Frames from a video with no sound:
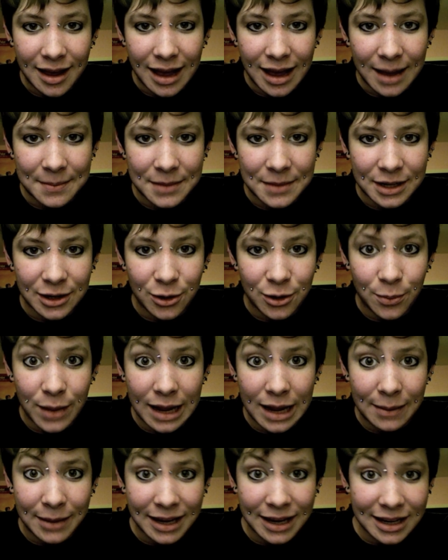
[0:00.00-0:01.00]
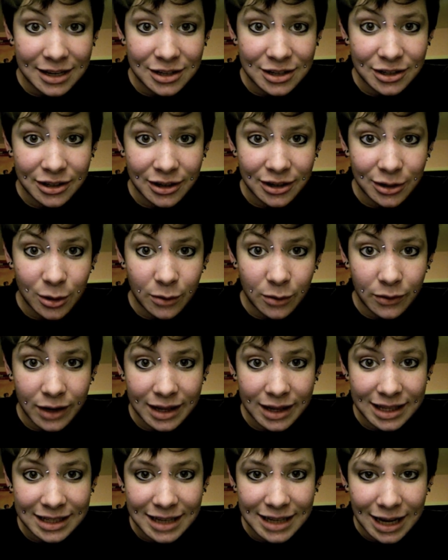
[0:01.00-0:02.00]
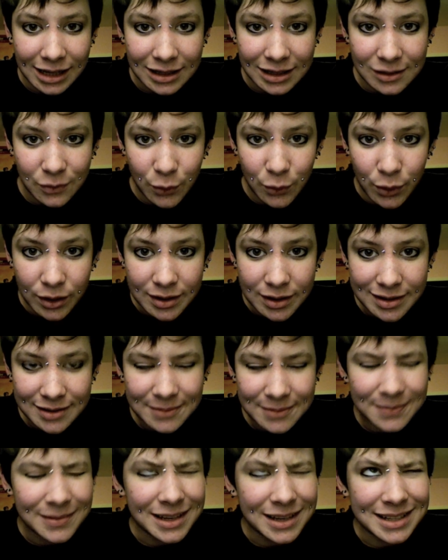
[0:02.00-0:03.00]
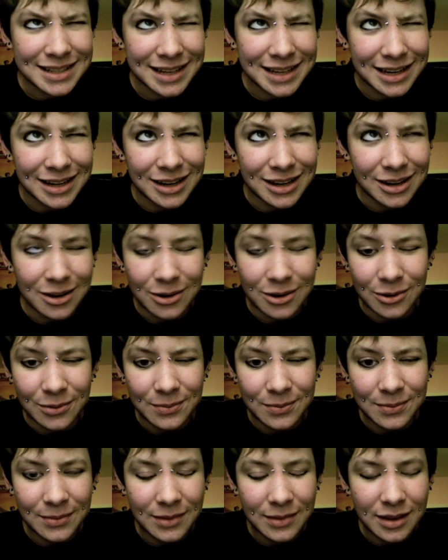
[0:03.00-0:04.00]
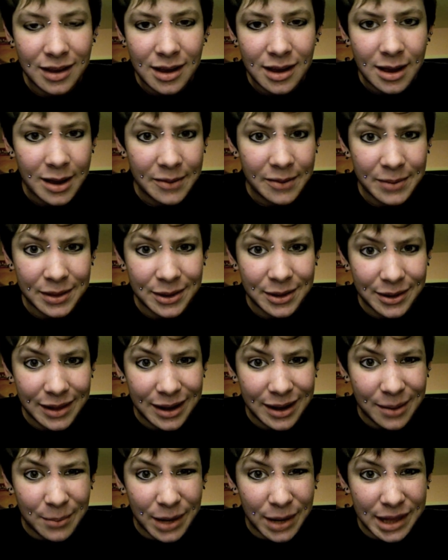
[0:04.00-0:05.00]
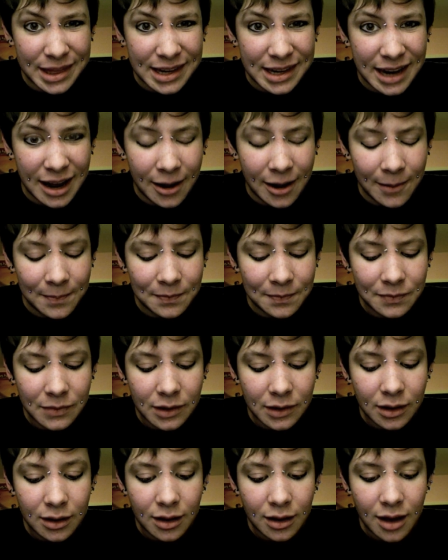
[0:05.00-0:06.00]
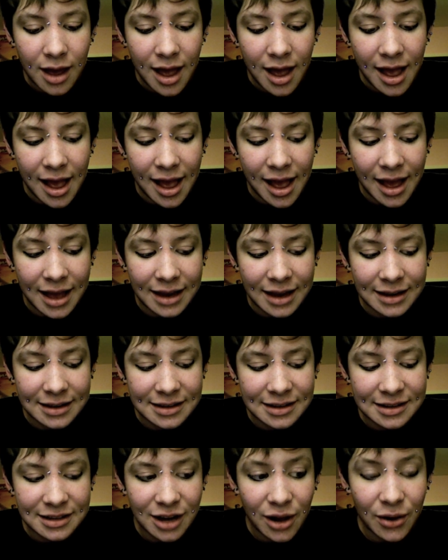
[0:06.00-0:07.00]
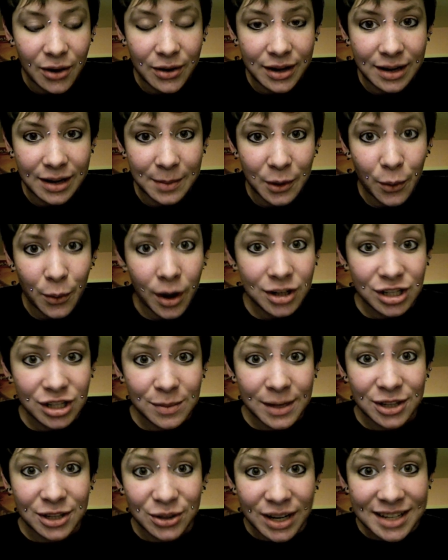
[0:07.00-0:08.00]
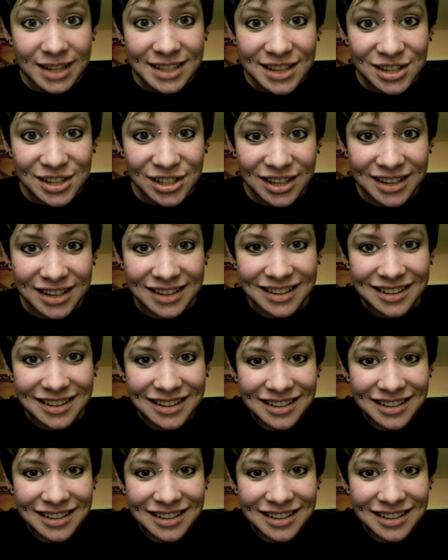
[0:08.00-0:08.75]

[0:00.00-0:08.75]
I'm the new baby intern over at the Dallas Voice. I say new. I've been there like a month now. And y'all are going to be watching me transition.